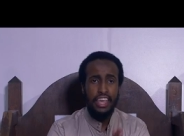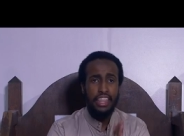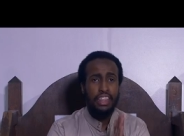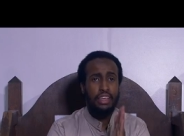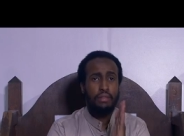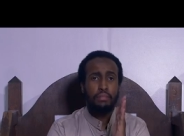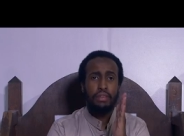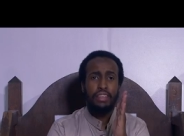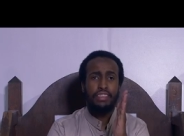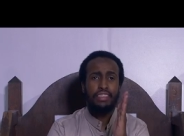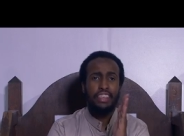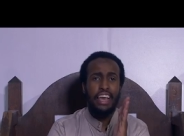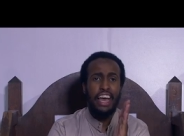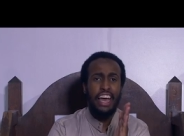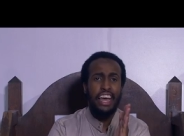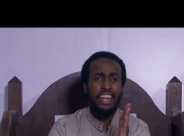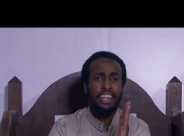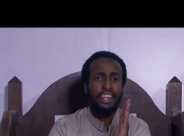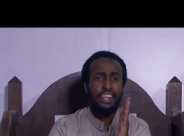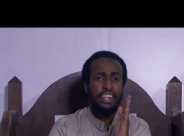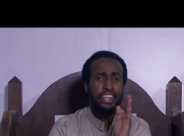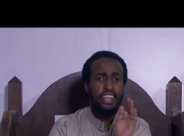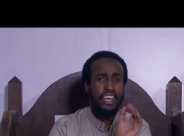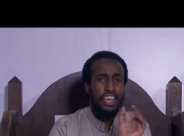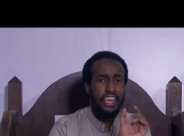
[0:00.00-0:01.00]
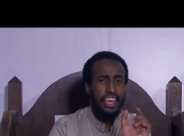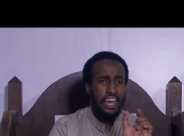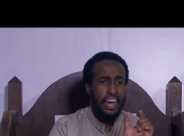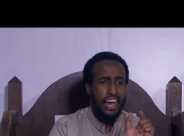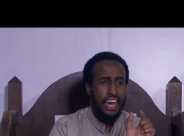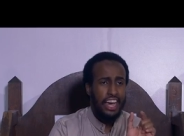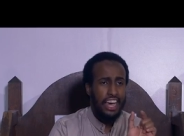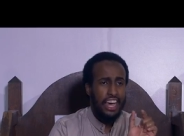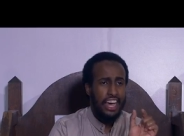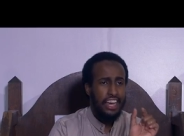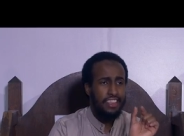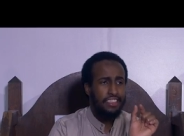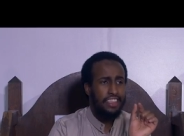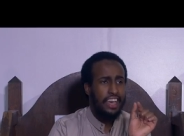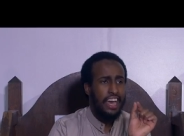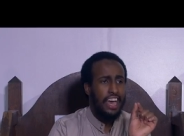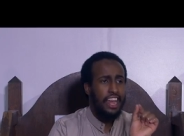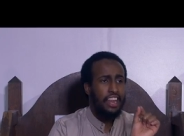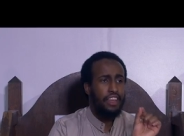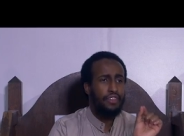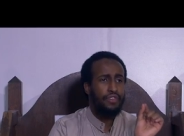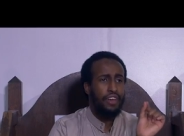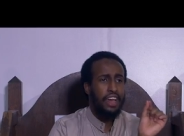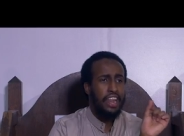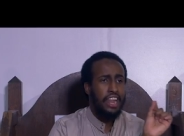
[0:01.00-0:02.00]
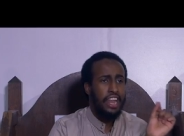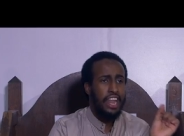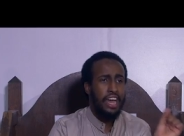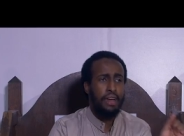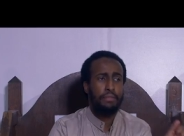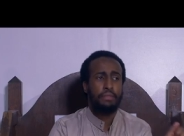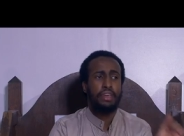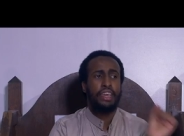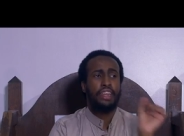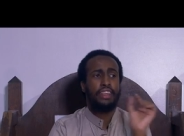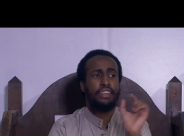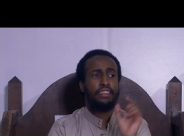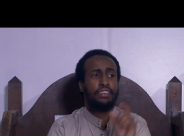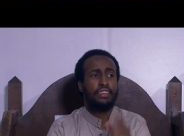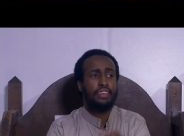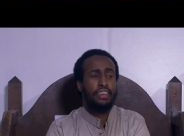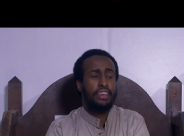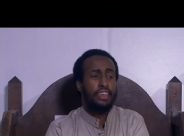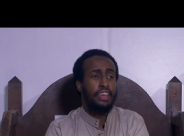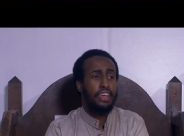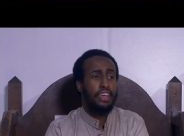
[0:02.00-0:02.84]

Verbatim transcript: The masajid here has a alif Alam lam in it.